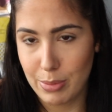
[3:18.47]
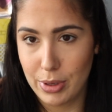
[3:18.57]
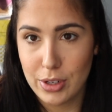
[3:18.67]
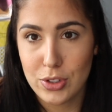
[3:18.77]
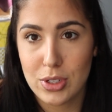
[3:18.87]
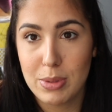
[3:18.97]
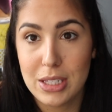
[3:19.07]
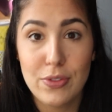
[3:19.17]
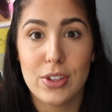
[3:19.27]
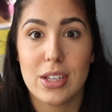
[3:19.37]
period is going to be
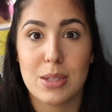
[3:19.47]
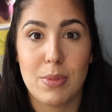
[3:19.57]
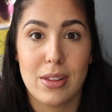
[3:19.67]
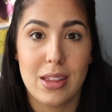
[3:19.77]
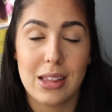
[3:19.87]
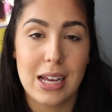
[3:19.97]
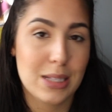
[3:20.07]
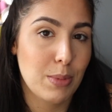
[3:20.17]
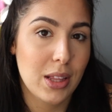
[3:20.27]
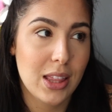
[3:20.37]
different this month than
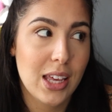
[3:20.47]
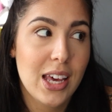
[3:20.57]
last month.